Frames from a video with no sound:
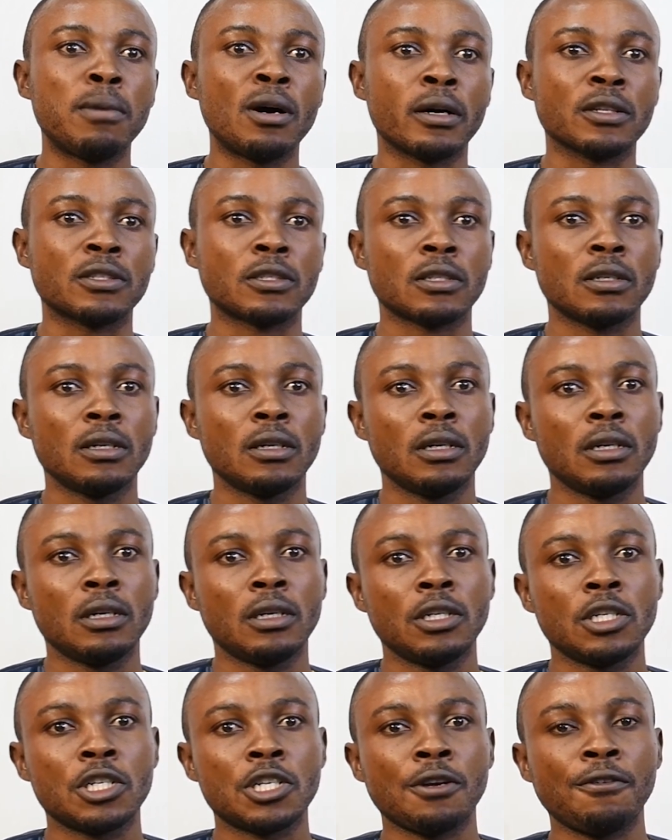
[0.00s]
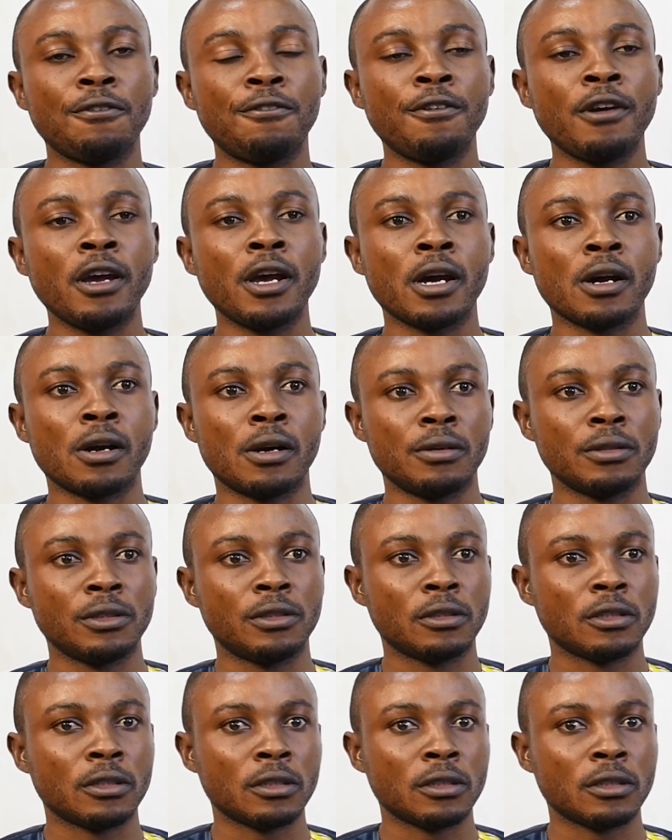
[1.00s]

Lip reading: but she failed.